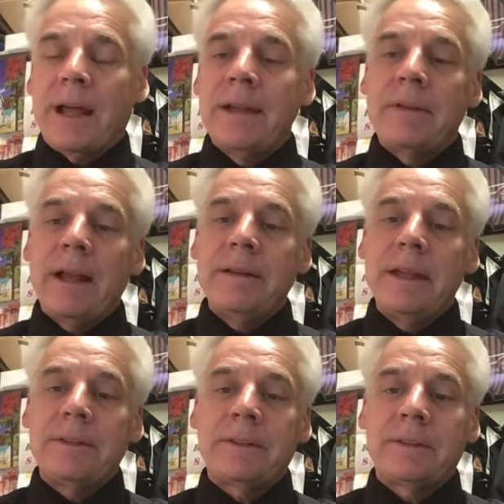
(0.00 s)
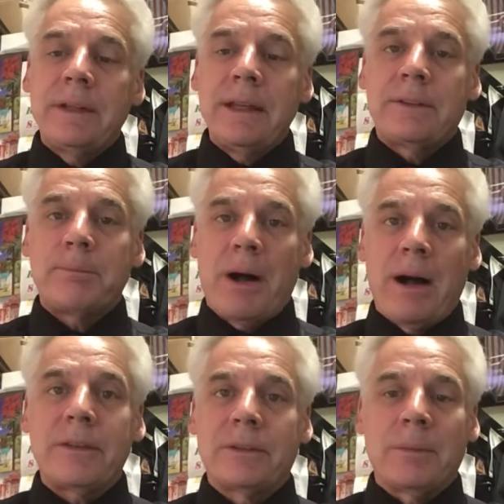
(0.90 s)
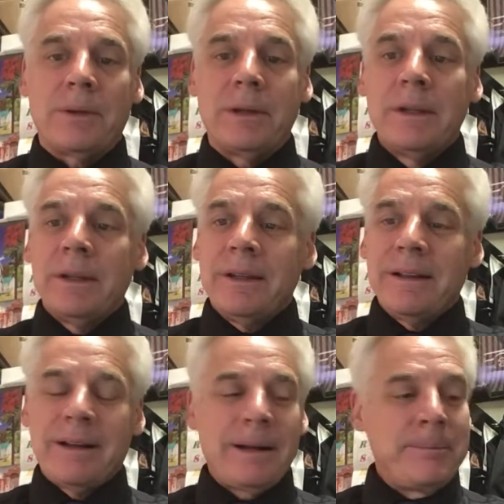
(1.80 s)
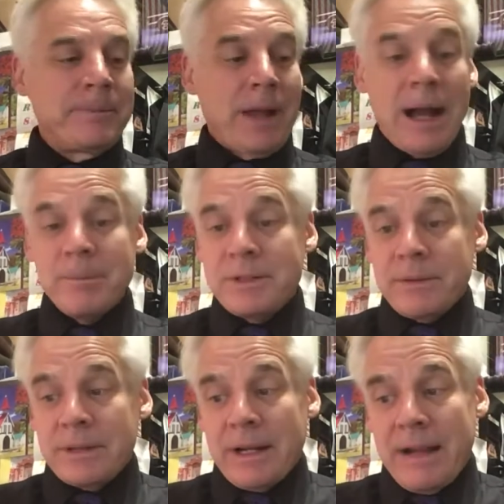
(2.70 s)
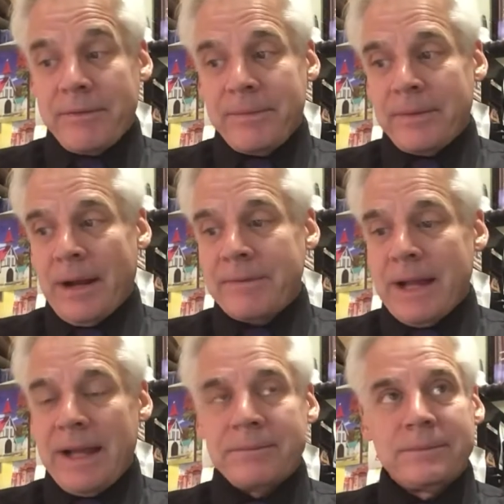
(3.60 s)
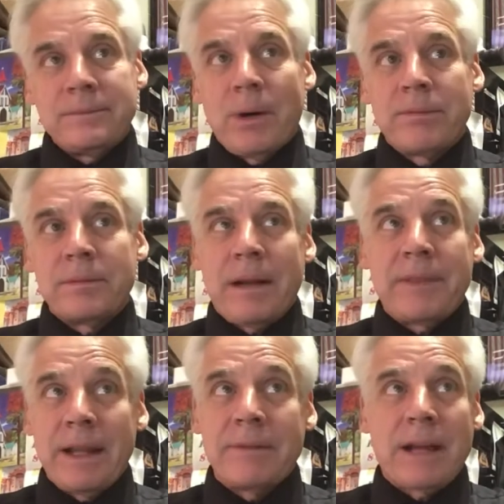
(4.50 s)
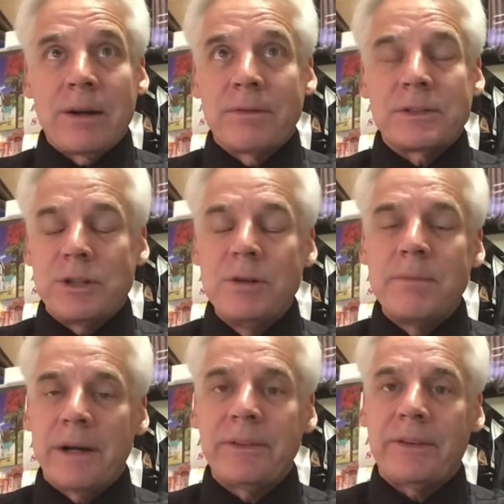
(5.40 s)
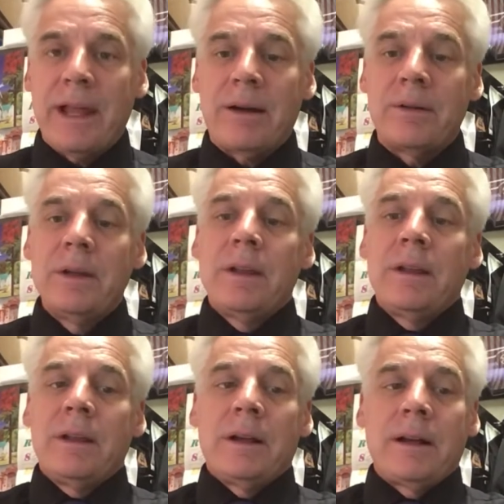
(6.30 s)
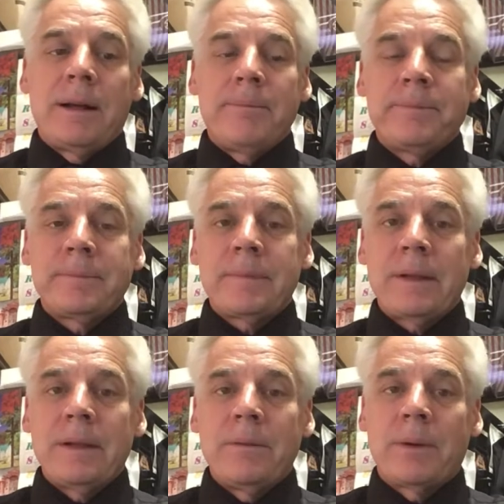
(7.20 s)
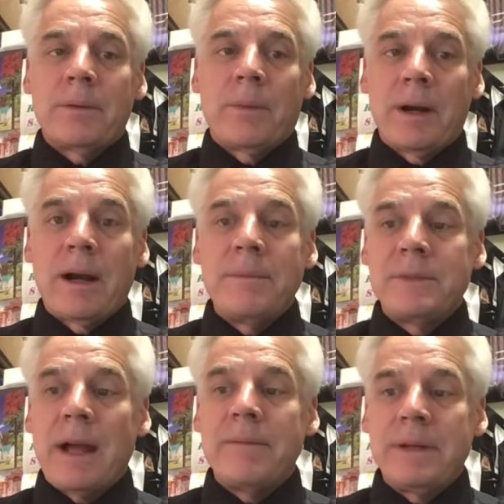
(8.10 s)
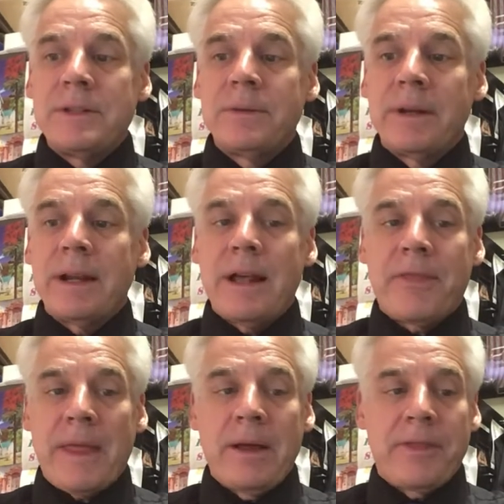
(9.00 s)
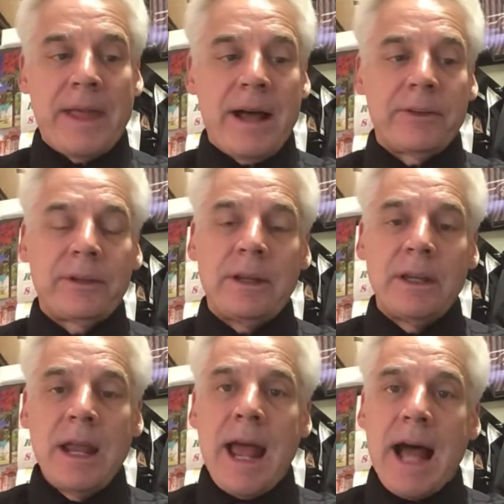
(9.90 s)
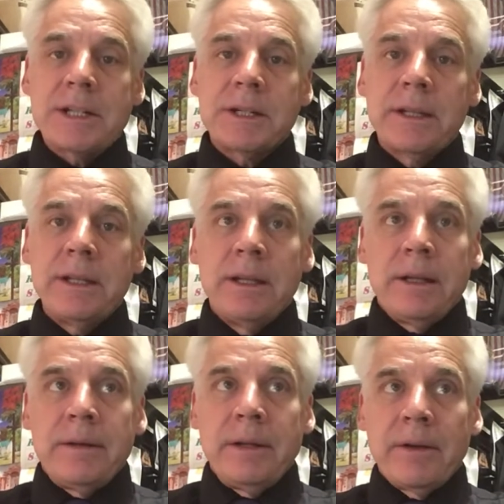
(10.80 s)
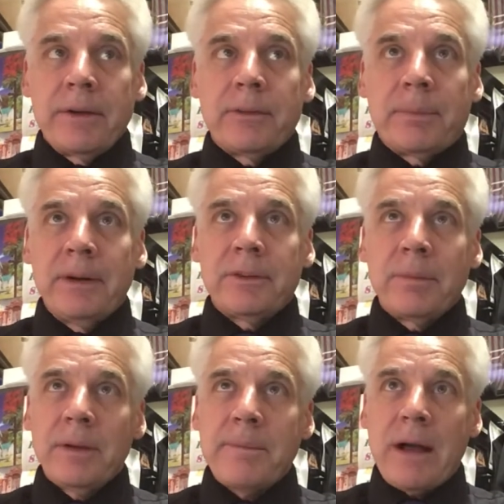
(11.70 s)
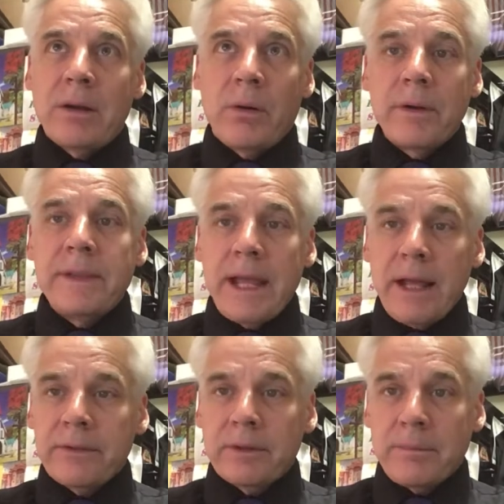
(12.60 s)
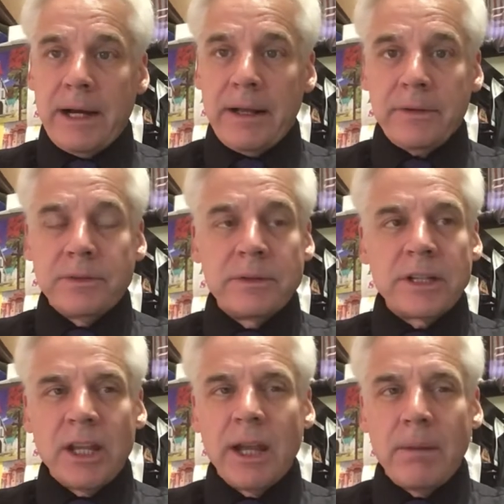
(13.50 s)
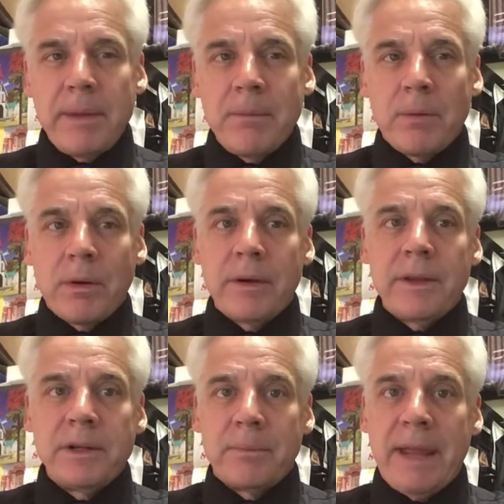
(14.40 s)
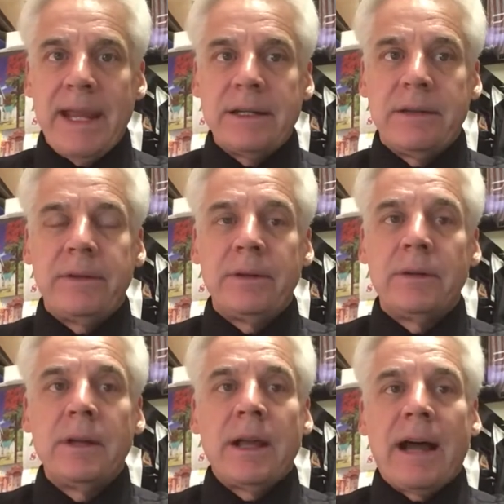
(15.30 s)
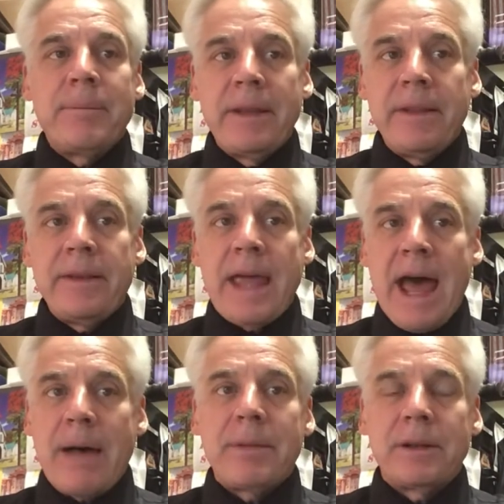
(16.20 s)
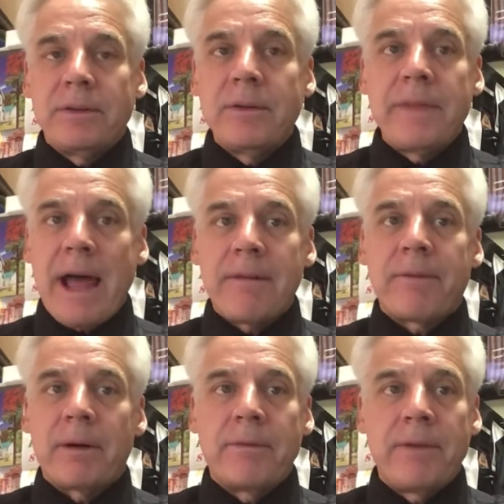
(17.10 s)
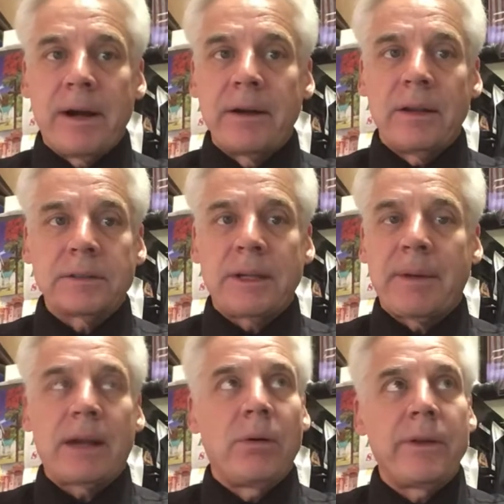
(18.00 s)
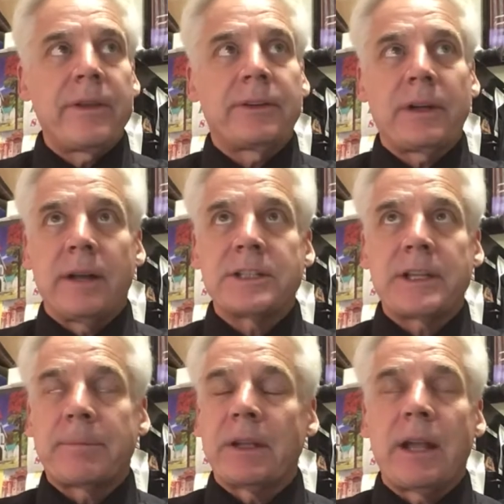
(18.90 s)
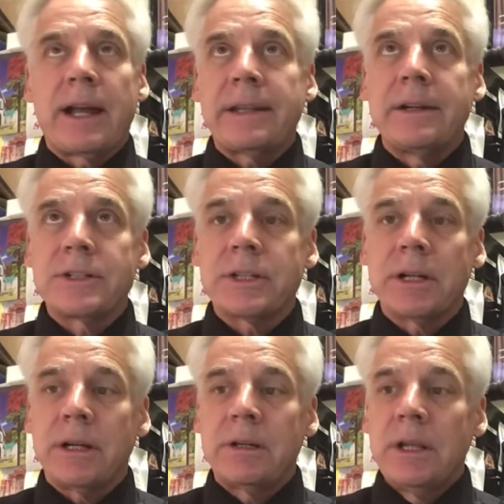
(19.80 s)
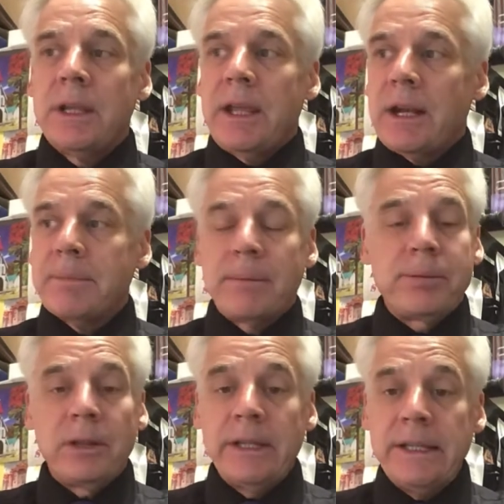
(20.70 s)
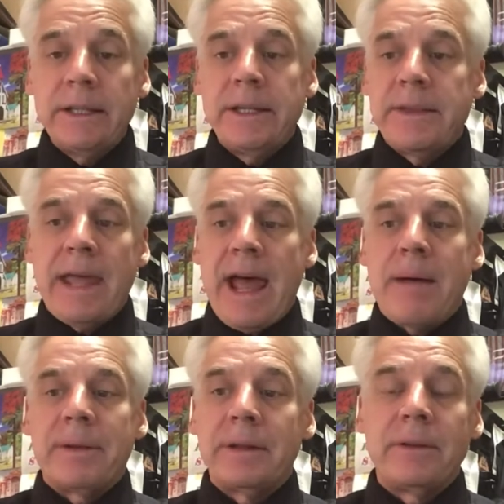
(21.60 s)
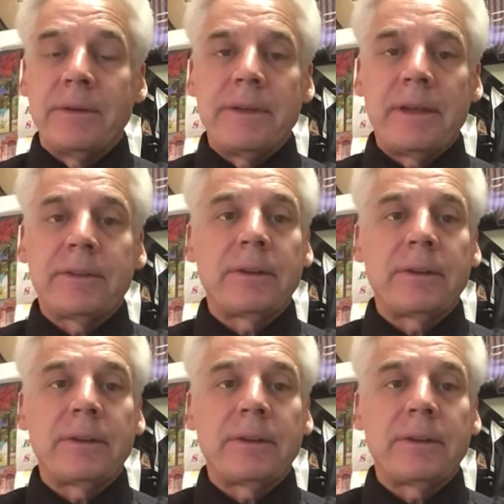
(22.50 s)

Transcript: It's possible. I'm doing it. I think I've got over 2 months now, where I've been doing 1,000. Actually, there's a principle about going the extra mile, doing a little bit more than you're paid to do. I've been in the habit of doing that for a very long time. Got a hold of this concept a lot of years ago, and I'm completely in the habit of doing this.